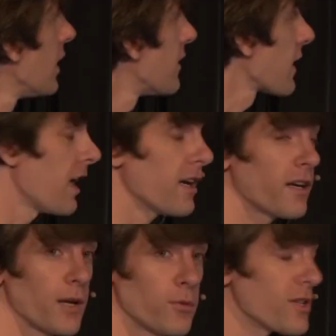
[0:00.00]
The
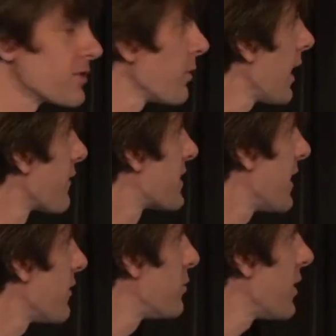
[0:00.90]
candidate will also have
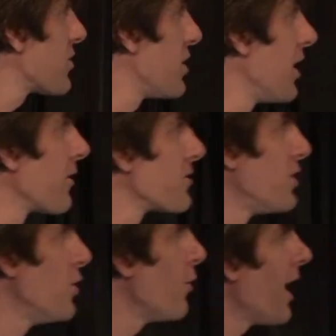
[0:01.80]
7+ years
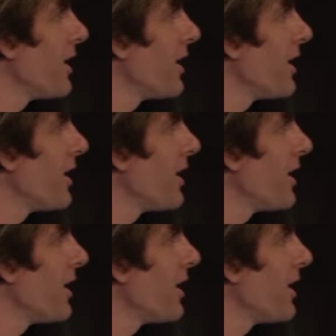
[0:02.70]
UI